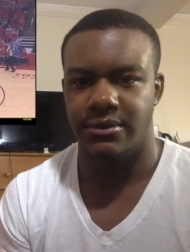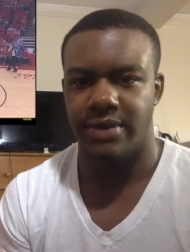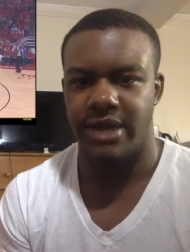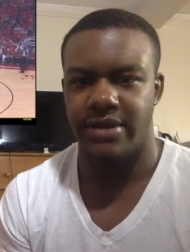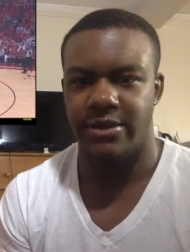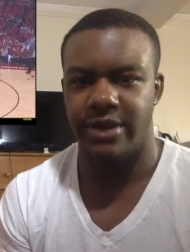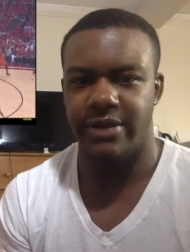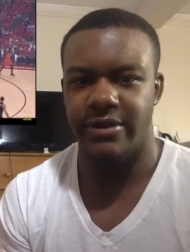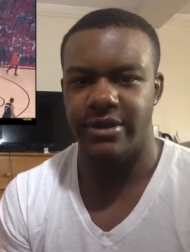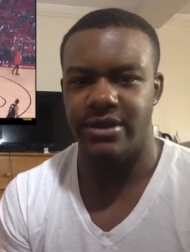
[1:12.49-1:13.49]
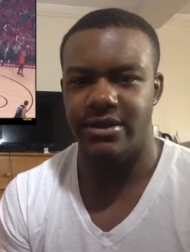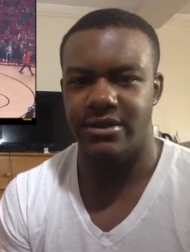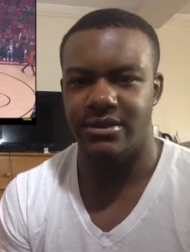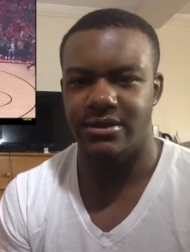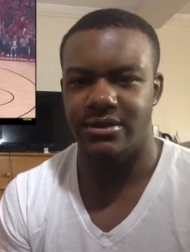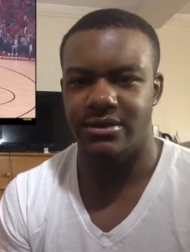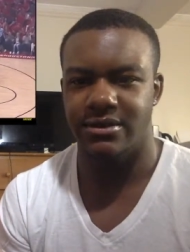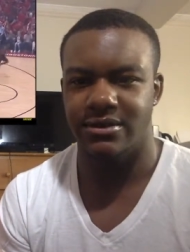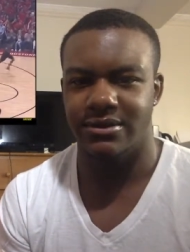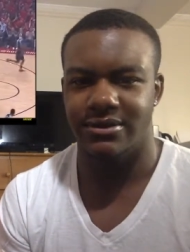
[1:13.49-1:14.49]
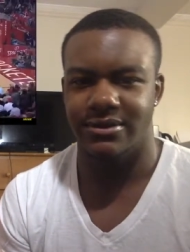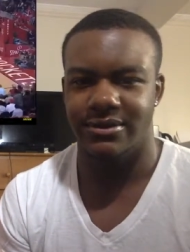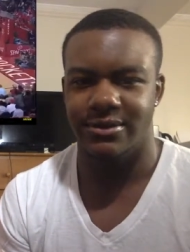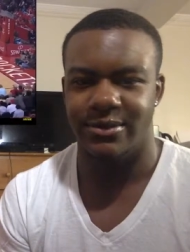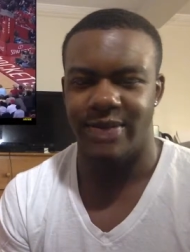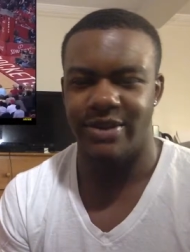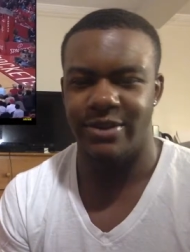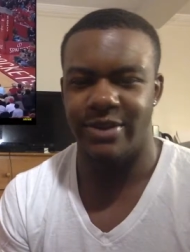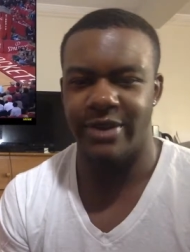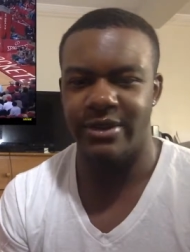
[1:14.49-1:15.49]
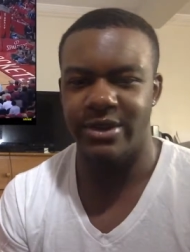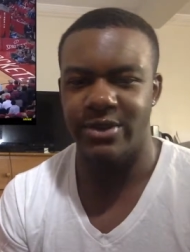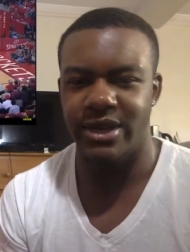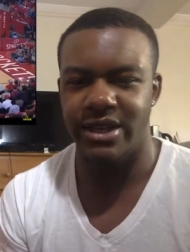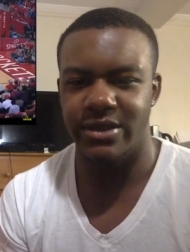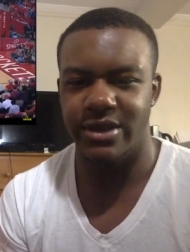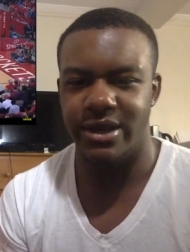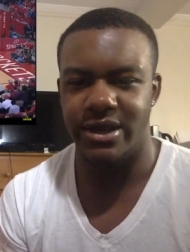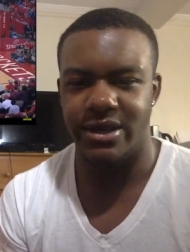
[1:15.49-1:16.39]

Patrick Beverley. Patrick Beverley with the three.